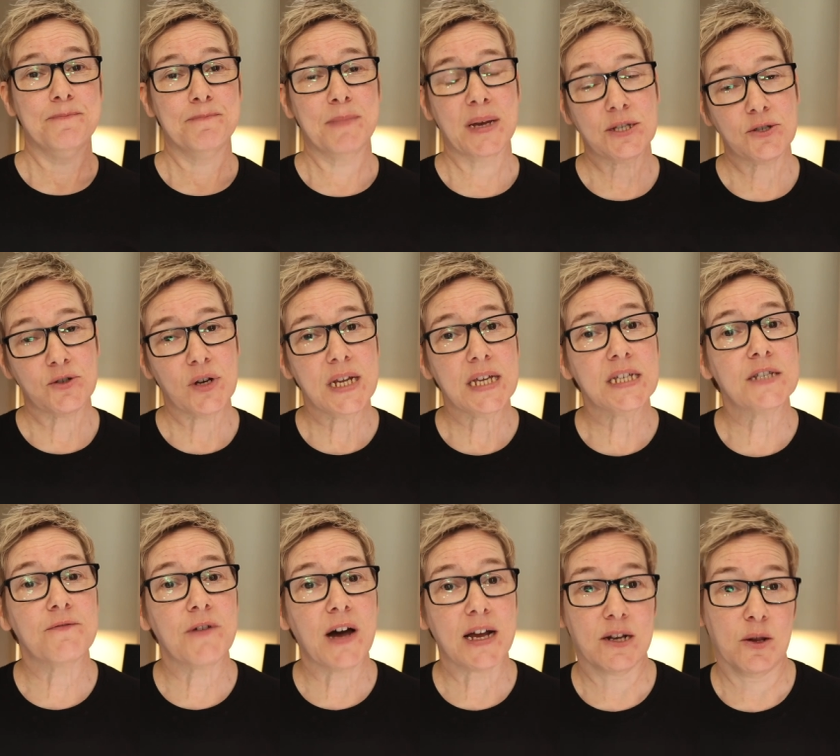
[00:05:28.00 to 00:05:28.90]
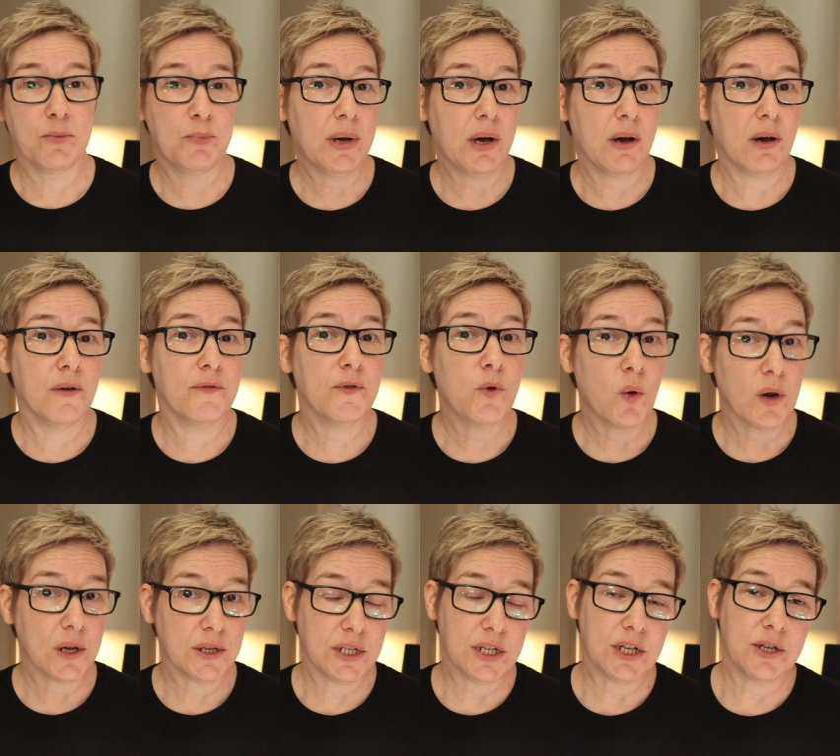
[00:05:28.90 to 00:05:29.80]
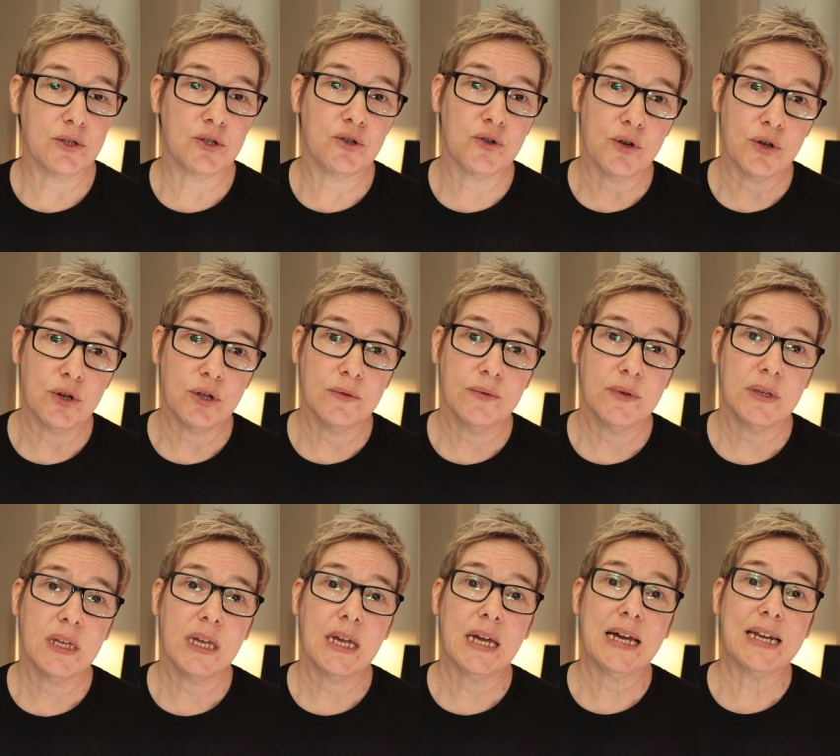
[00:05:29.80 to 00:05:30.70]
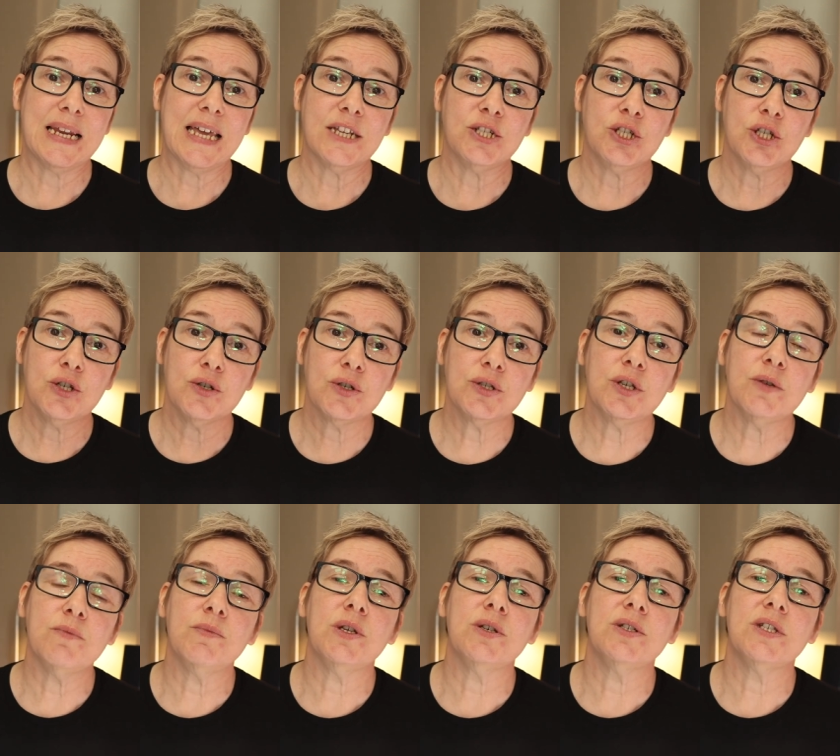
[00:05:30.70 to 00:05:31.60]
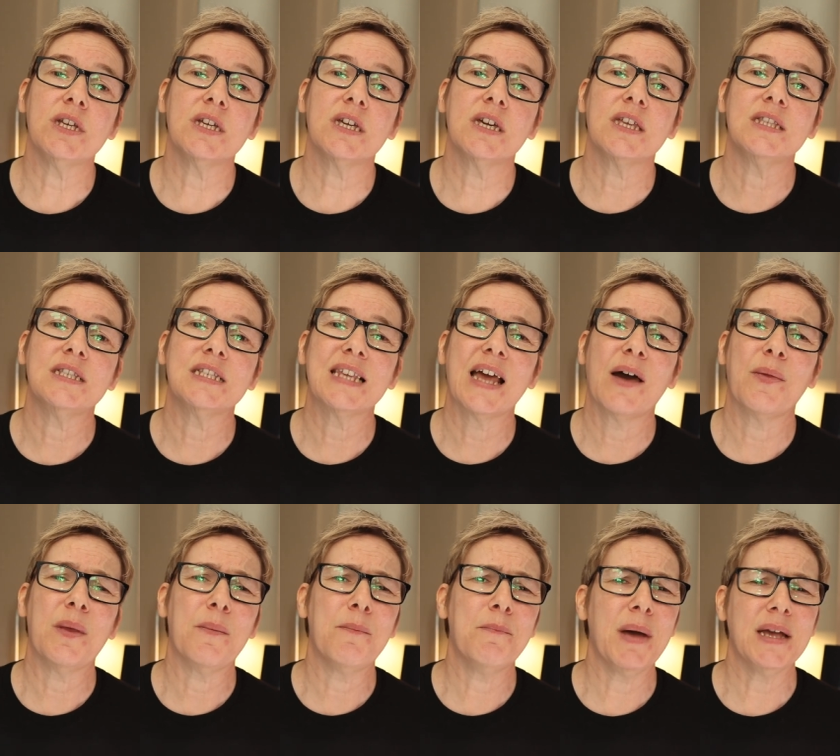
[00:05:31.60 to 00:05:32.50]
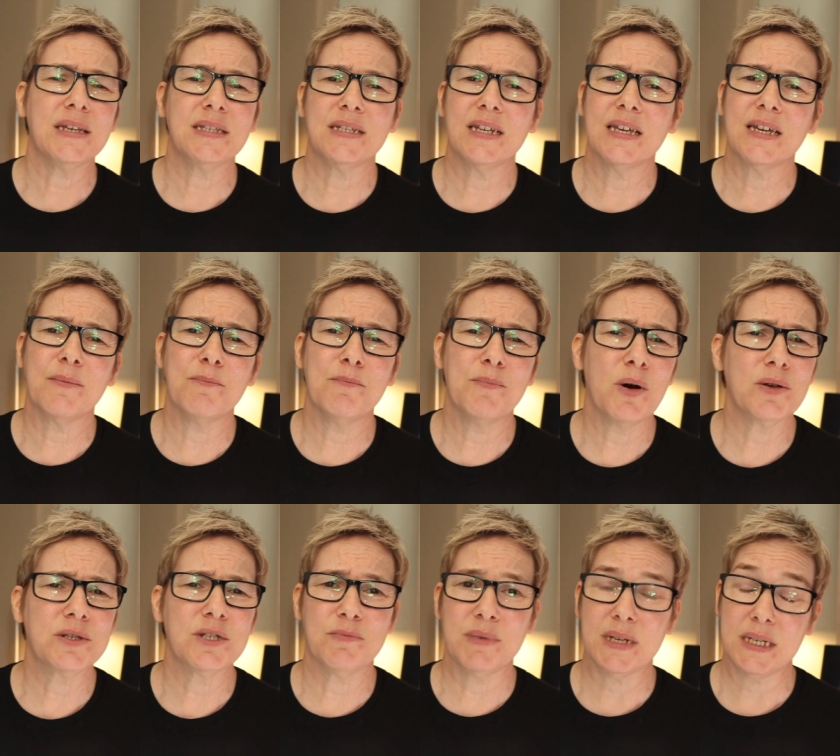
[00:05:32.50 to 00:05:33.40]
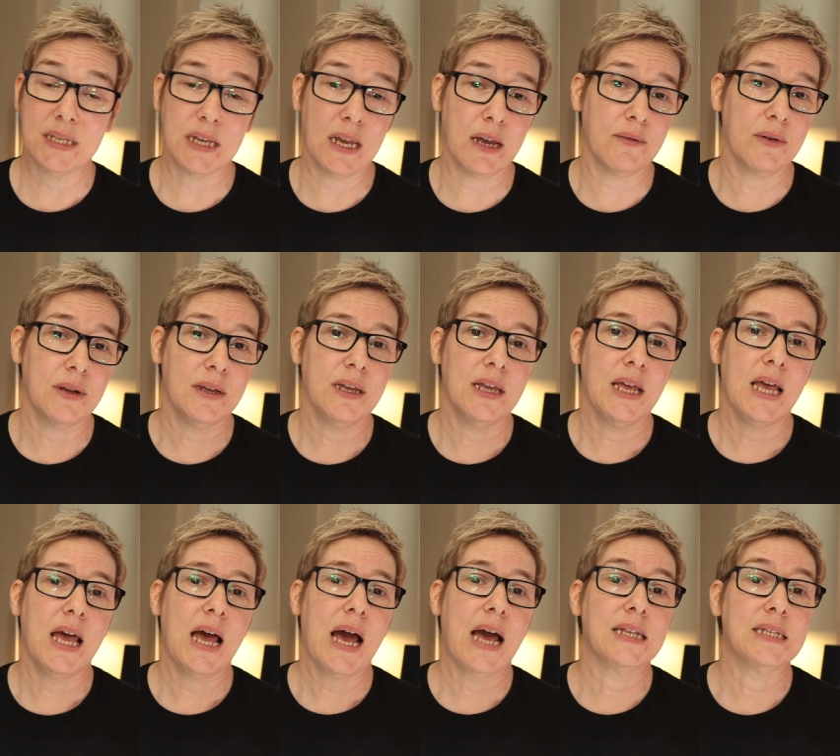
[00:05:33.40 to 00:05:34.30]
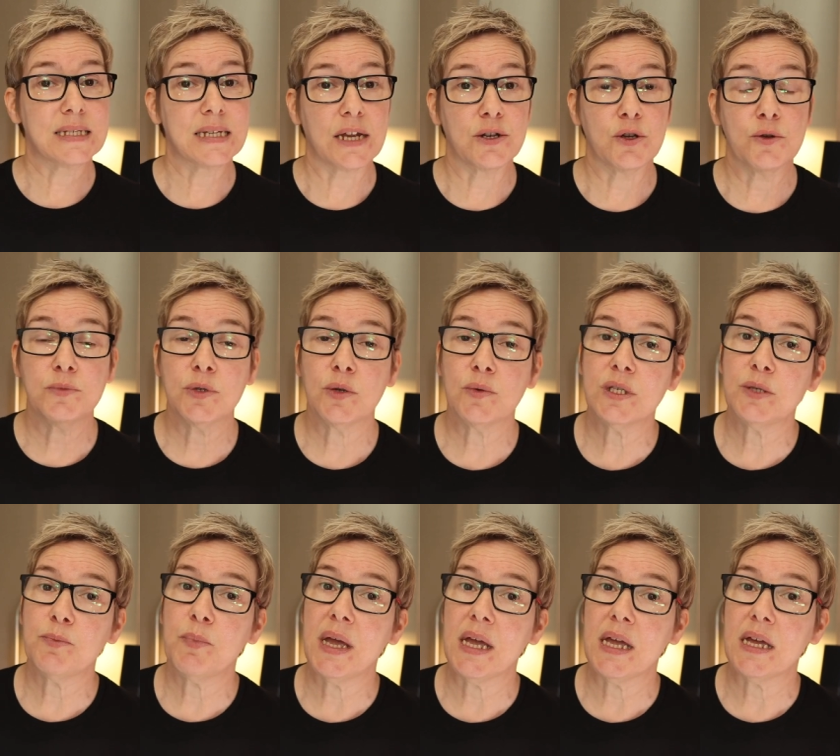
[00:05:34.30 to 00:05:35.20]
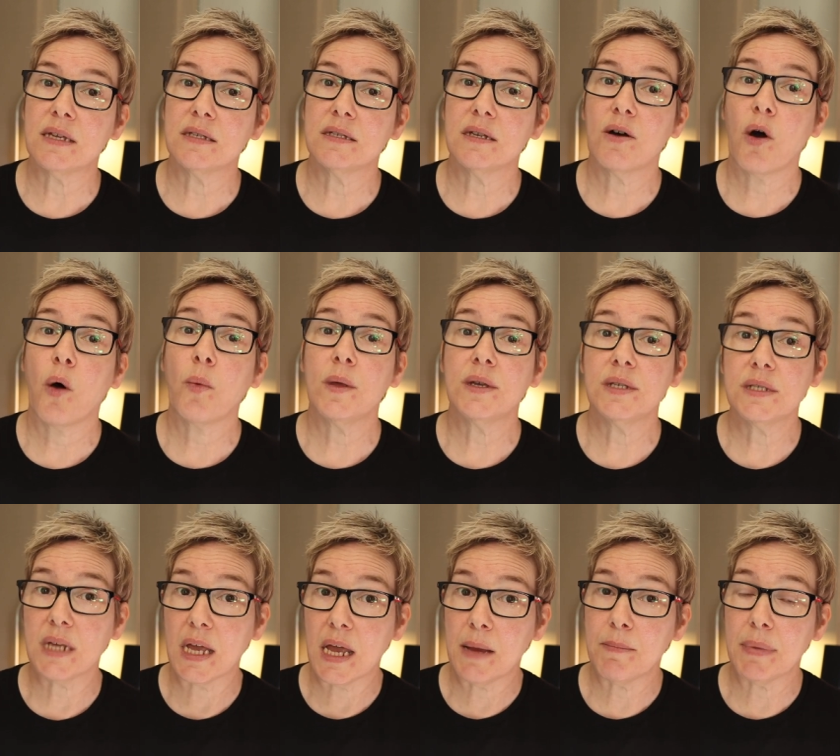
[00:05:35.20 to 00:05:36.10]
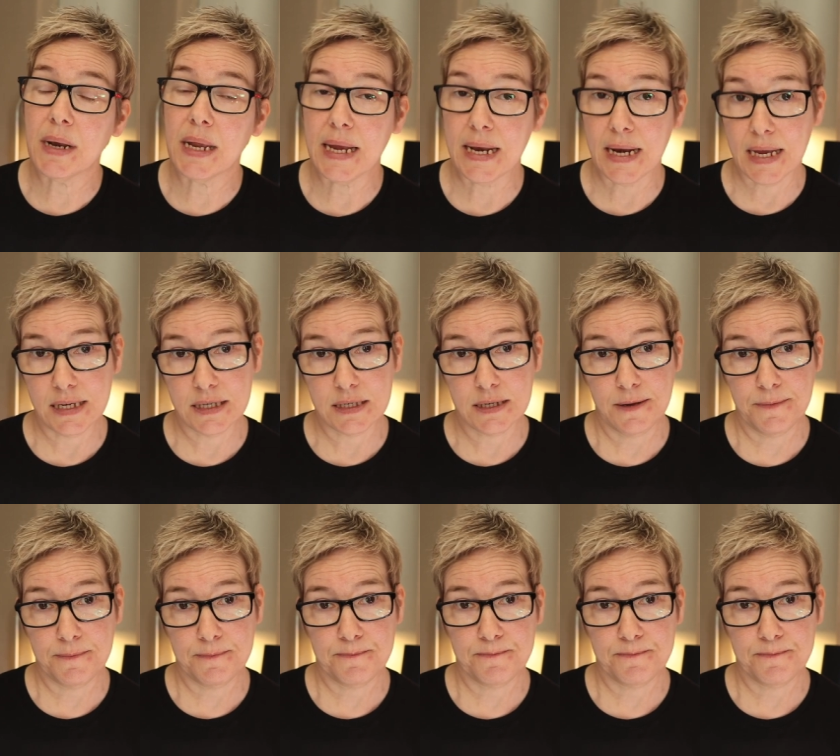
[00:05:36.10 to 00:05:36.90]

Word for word: mastering is a vital part of quality control and it ensures your music can sound the best it can possibly sound and stand up to its peers on the same playlist.